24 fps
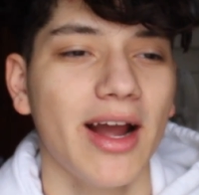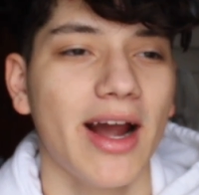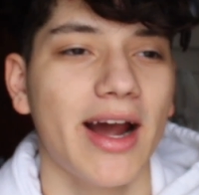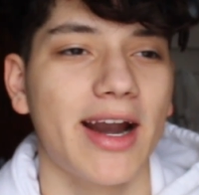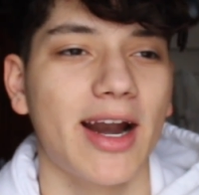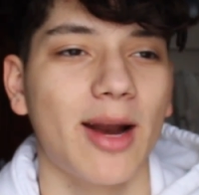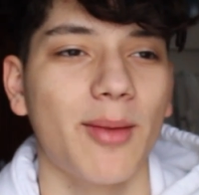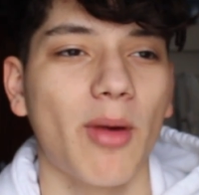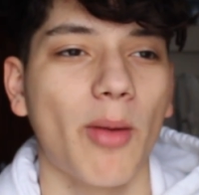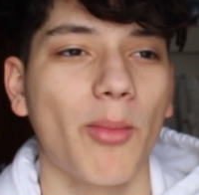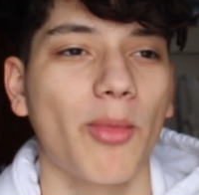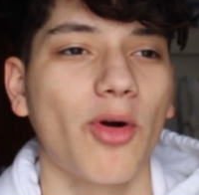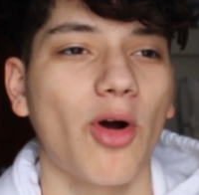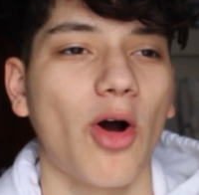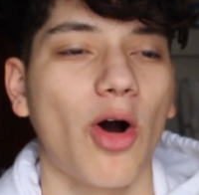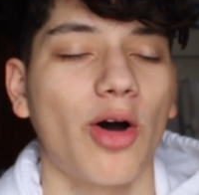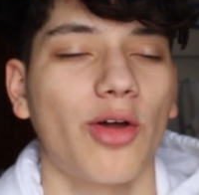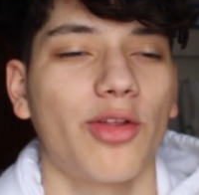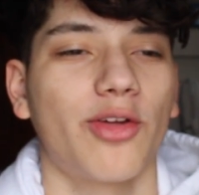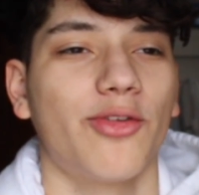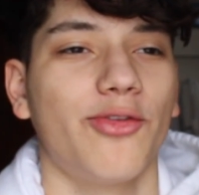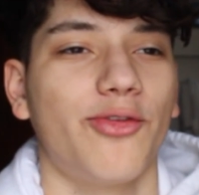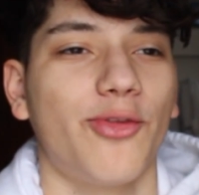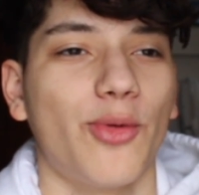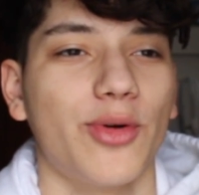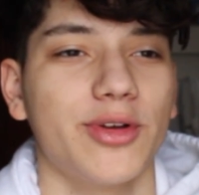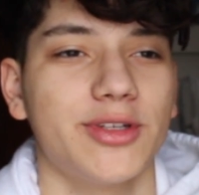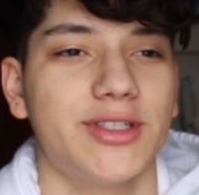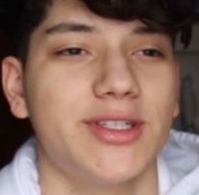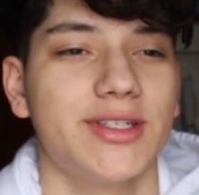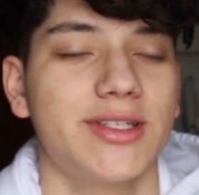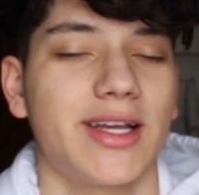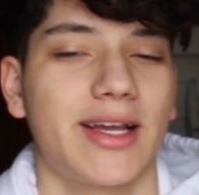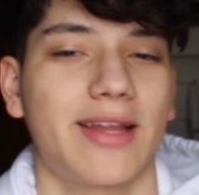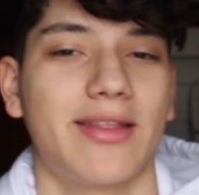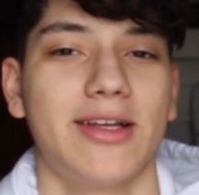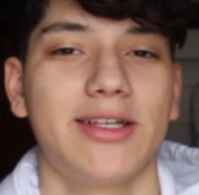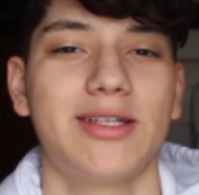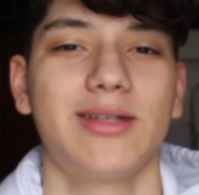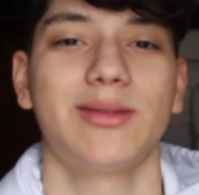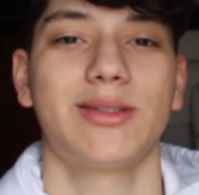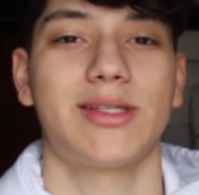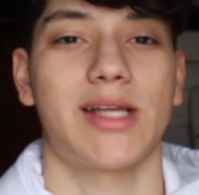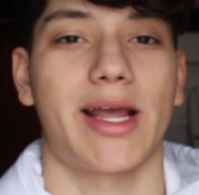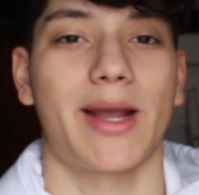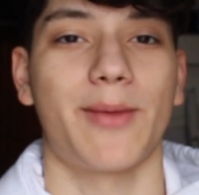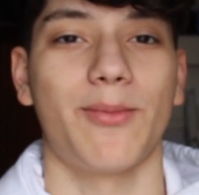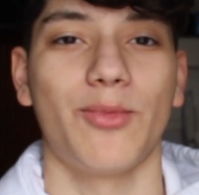and I remember all their voices, like this
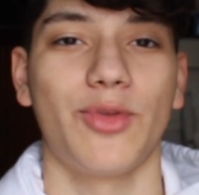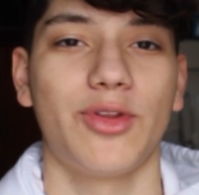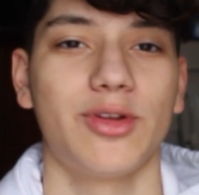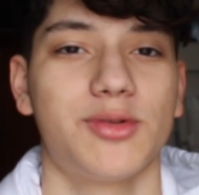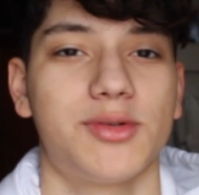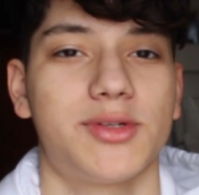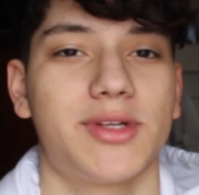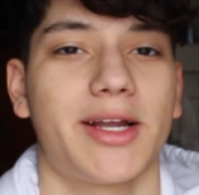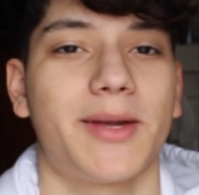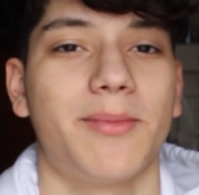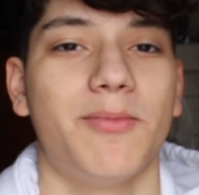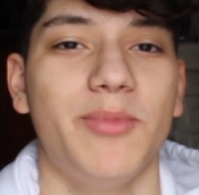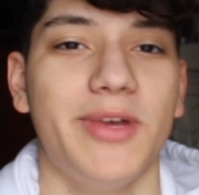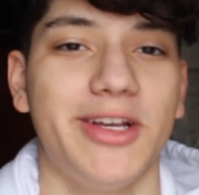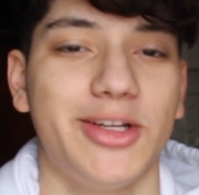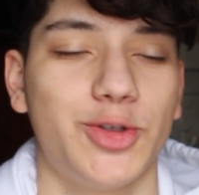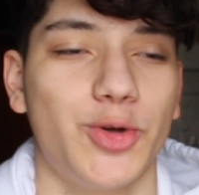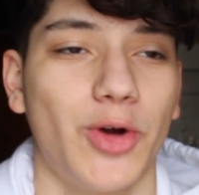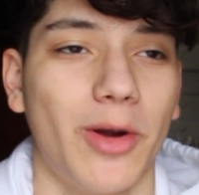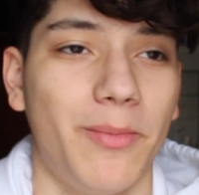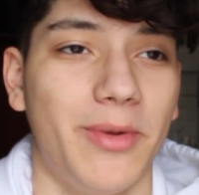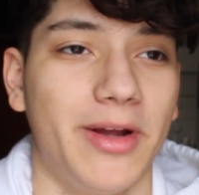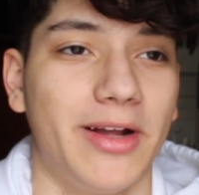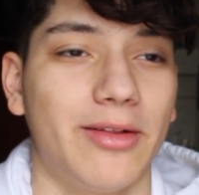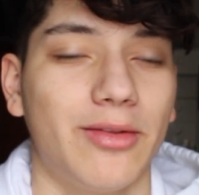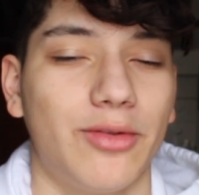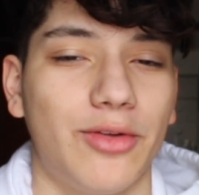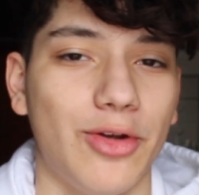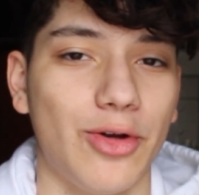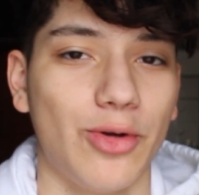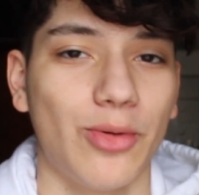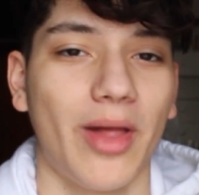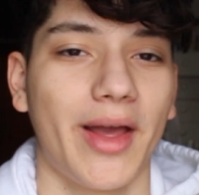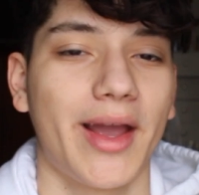was like me tripping too.